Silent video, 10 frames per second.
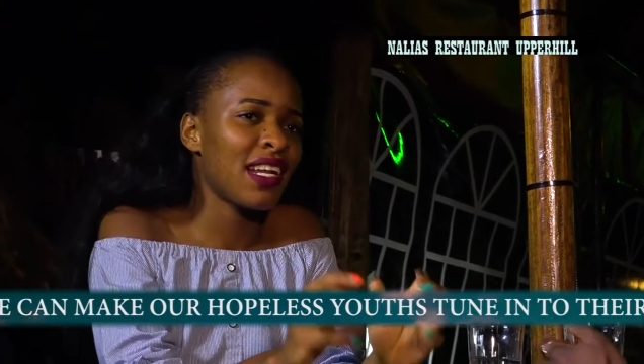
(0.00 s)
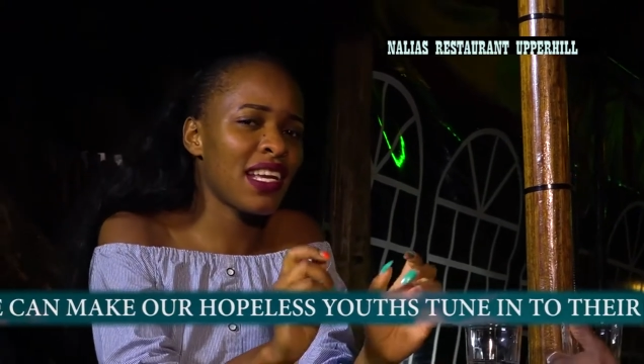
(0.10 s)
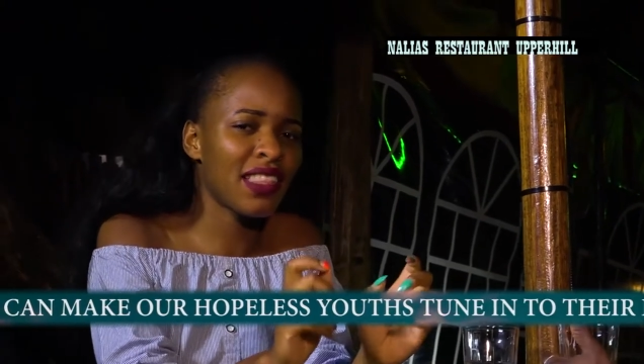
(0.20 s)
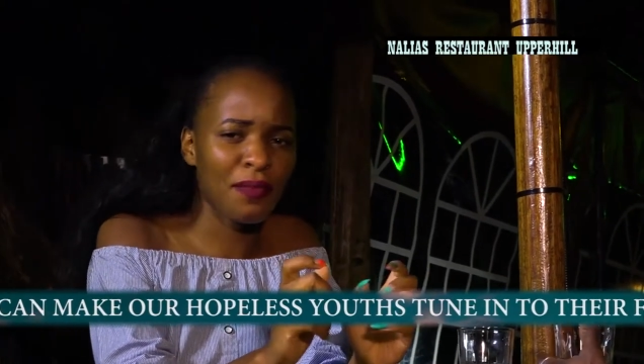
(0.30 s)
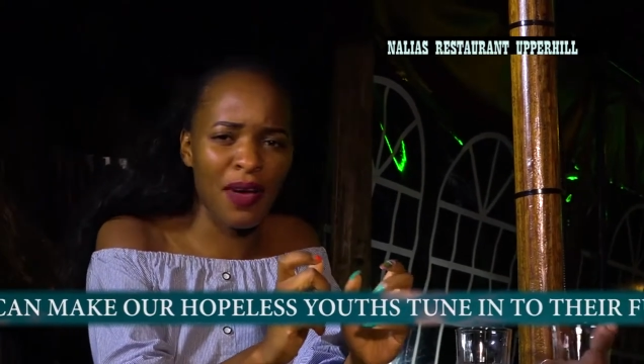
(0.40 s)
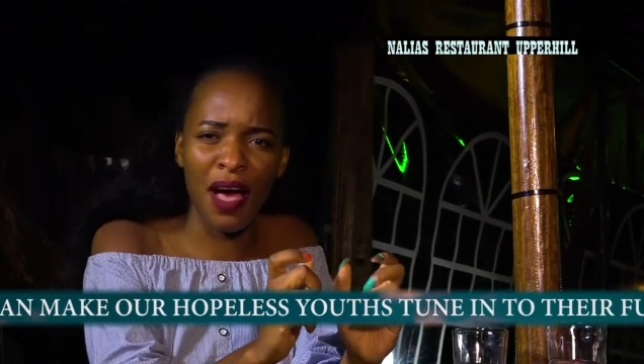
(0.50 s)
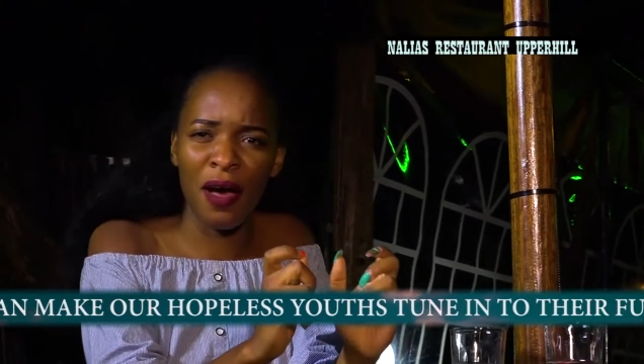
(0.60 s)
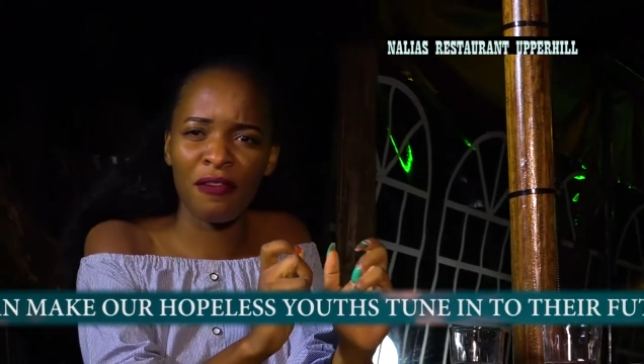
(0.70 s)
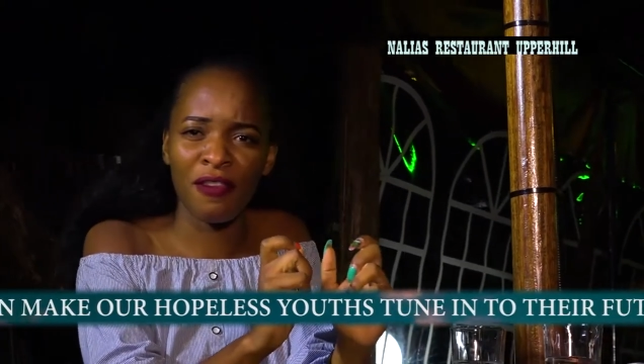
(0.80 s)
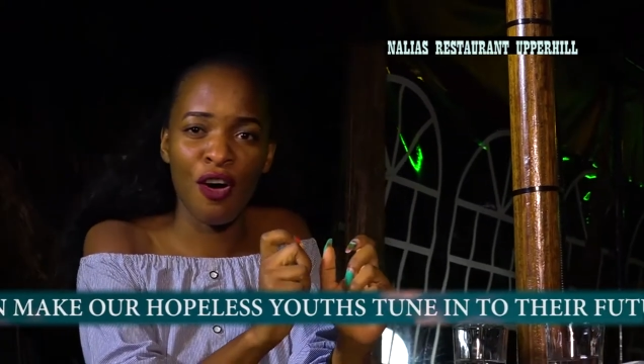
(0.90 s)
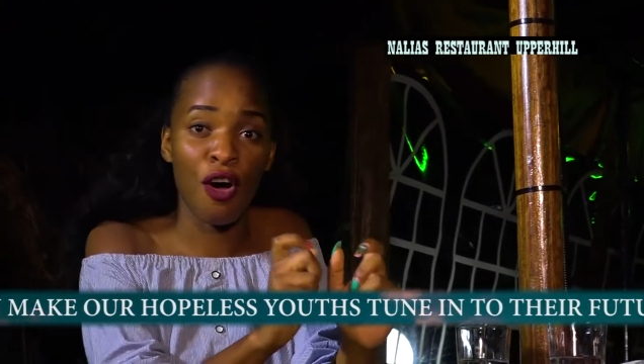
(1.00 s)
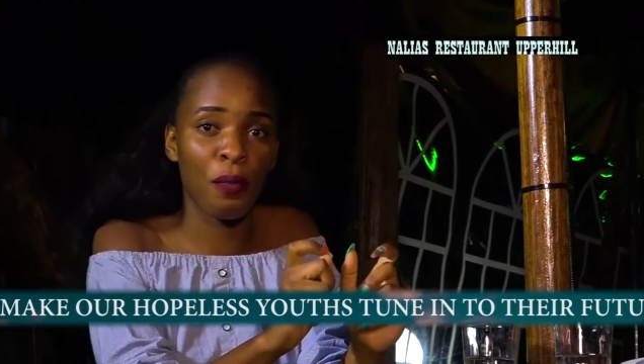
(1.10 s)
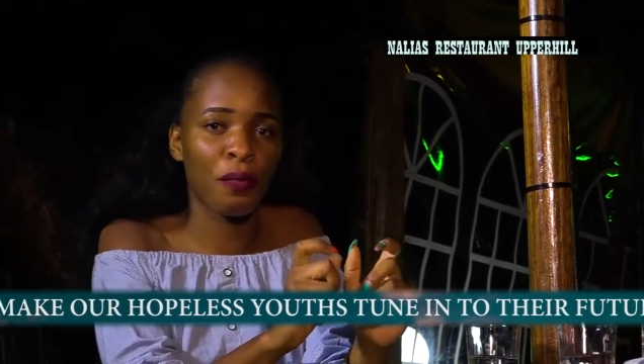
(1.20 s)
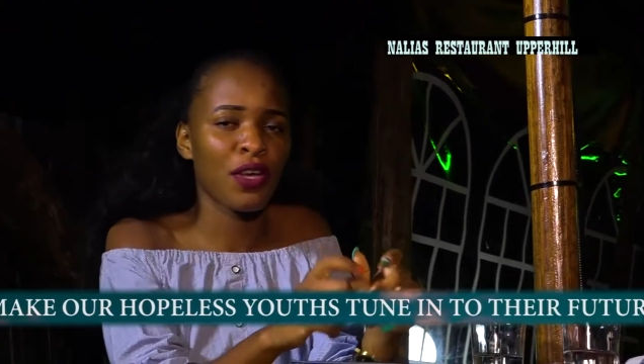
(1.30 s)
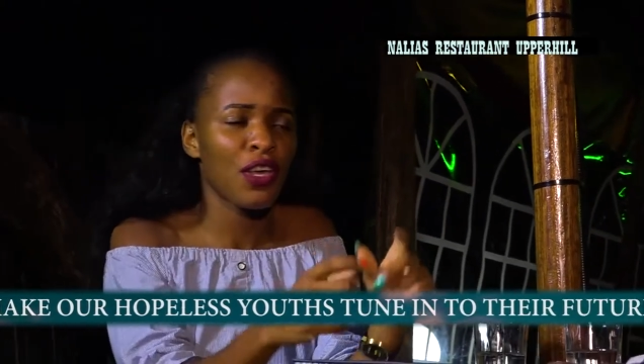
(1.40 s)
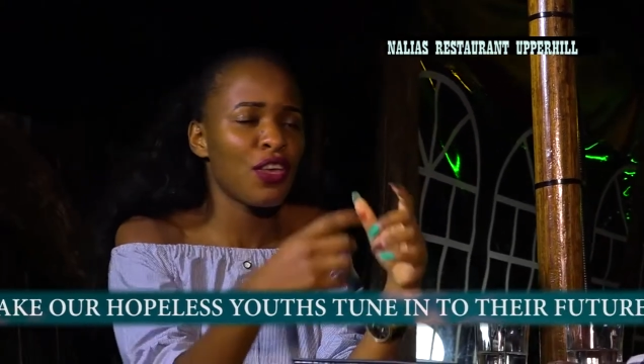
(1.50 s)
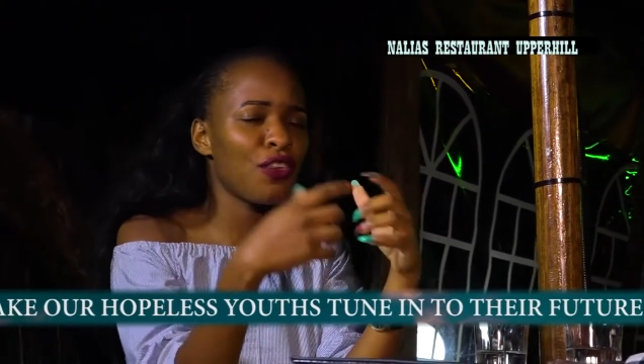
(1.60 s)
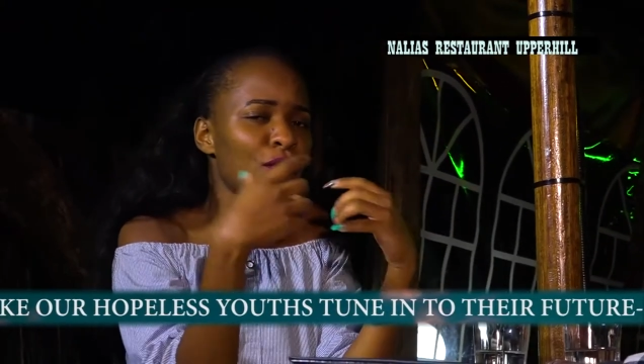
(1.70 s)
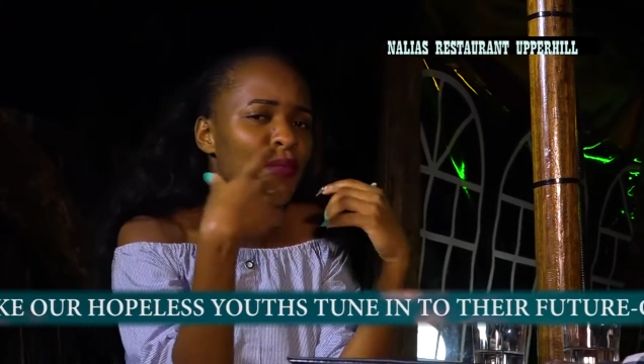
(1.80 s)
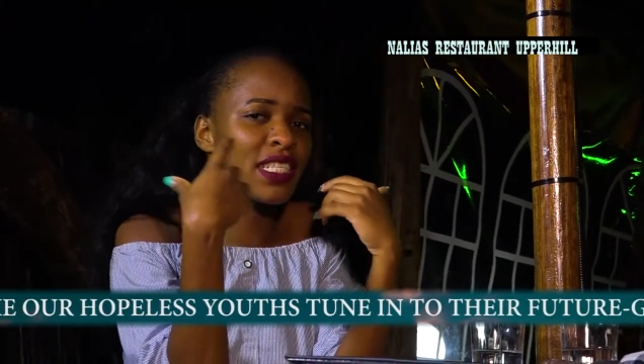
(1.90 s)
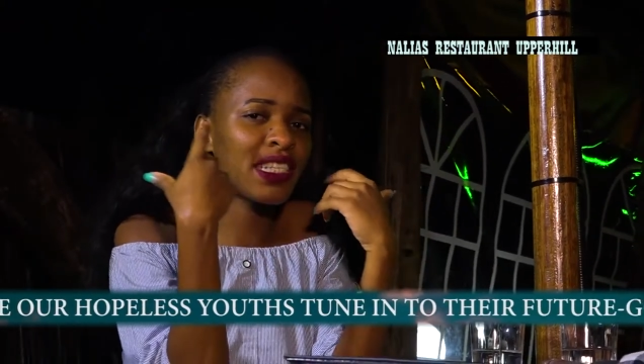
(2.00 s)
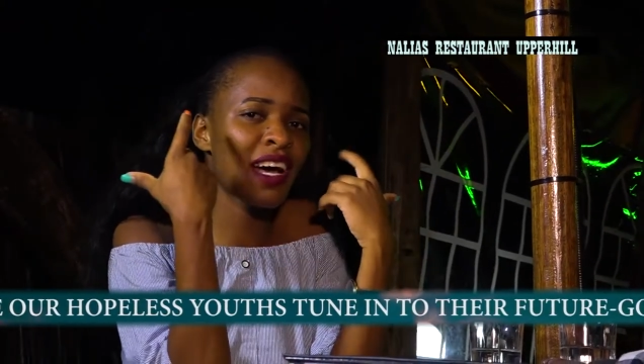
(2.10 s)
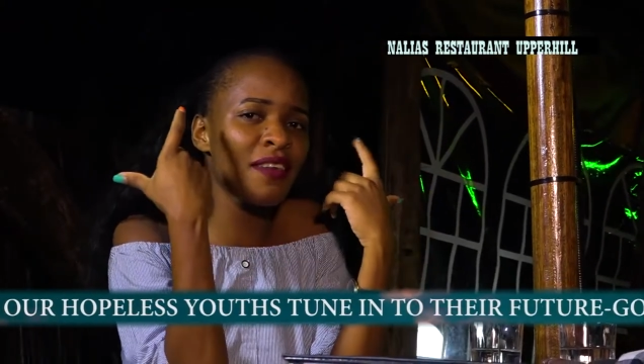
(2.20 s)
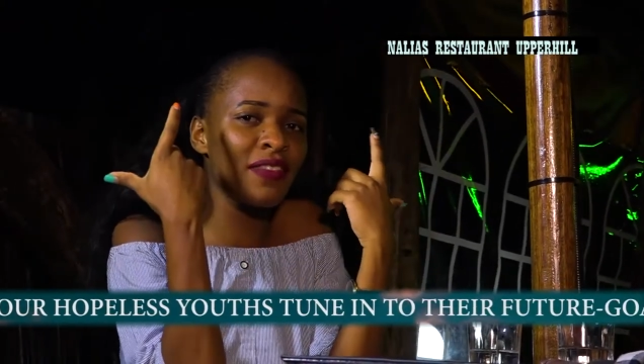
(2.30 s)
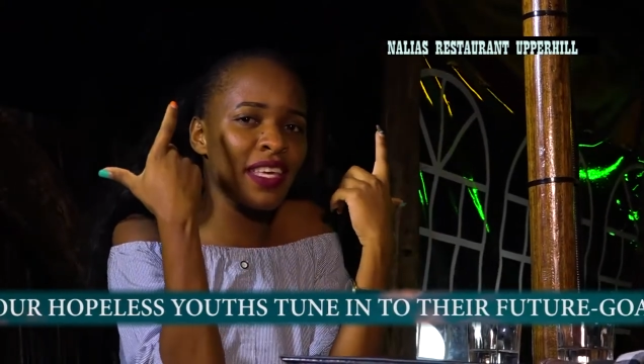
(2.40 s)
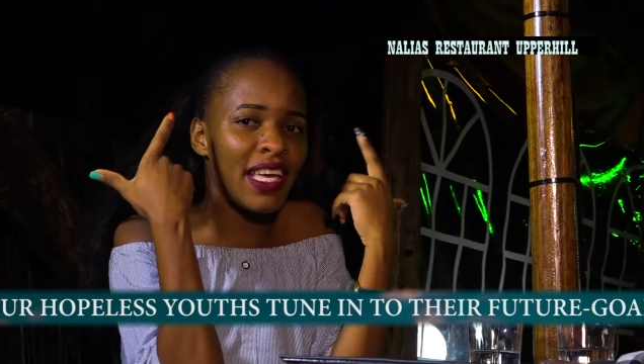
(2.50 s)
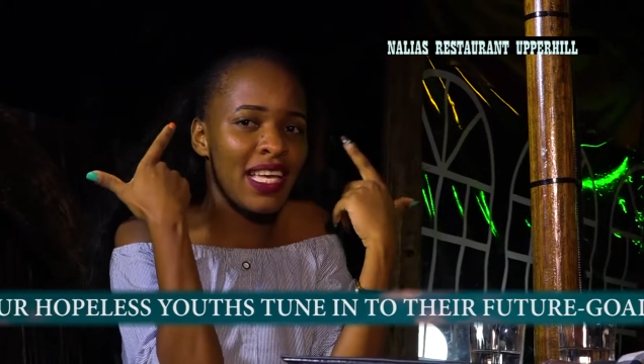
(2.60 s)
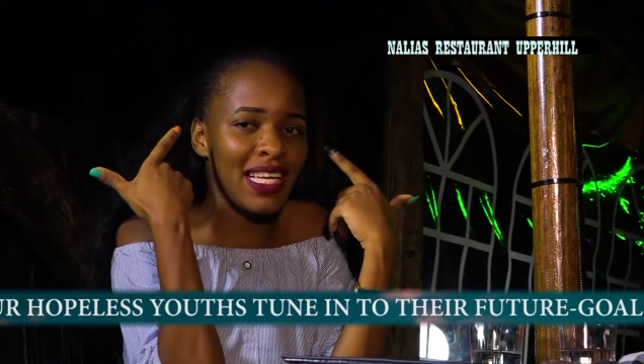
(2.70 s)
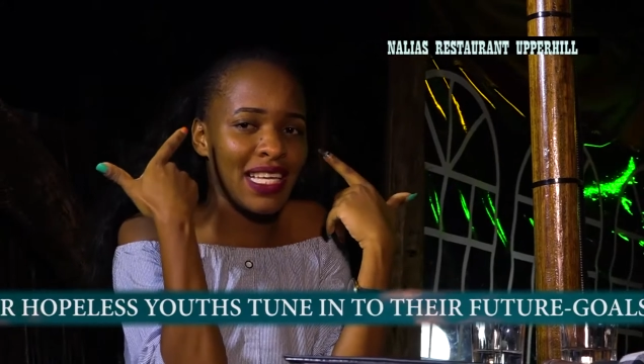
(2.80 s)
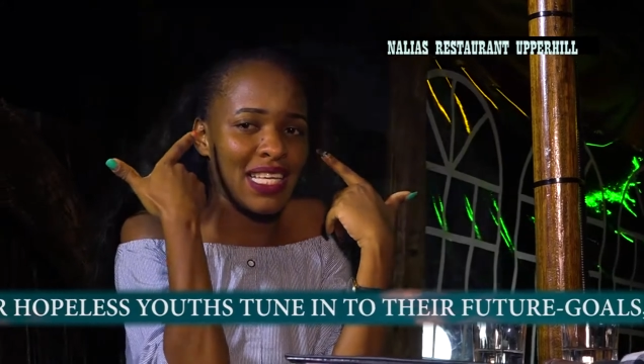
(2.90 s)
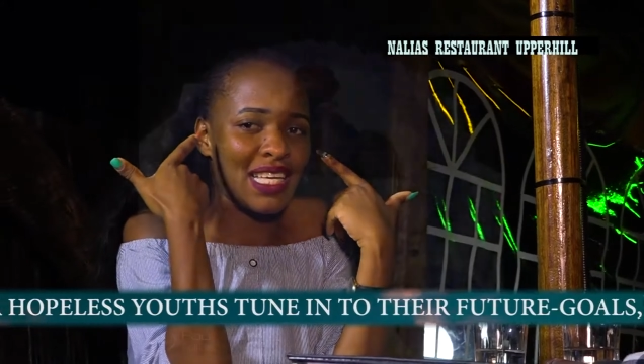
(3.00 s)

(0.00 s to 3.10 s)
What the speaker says: let them have hope. You might have the